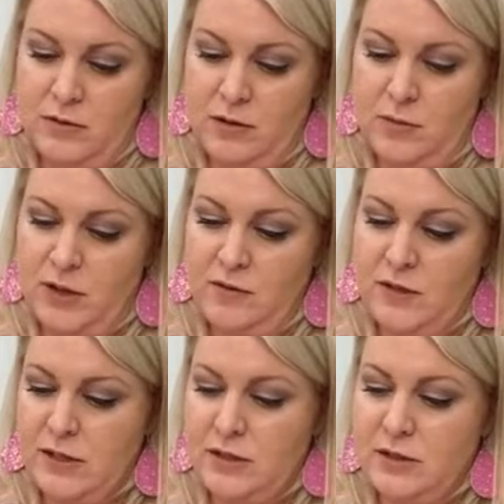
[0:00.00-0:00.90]
I believe
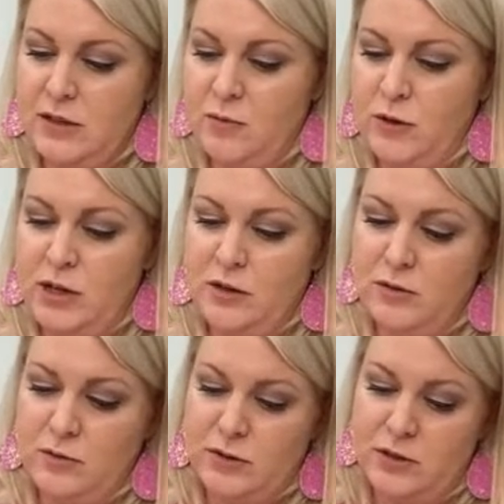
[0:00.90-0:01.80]
this is the same one I
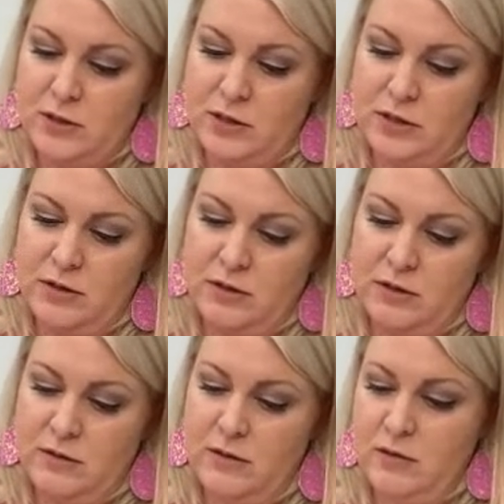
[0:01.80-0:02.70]
used in
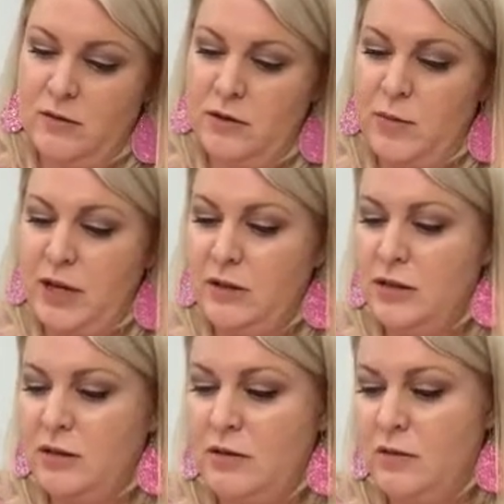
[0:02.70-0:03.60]
the
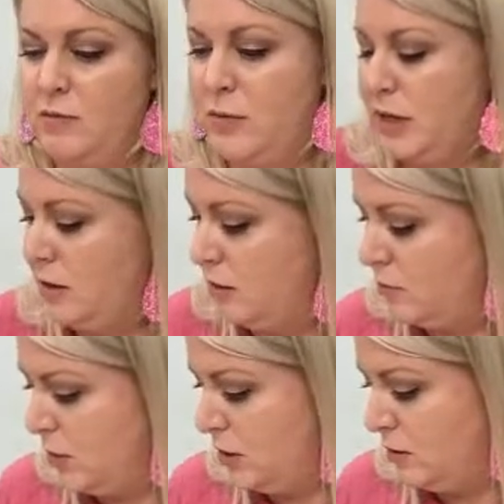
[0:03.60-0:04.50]
painting behind me.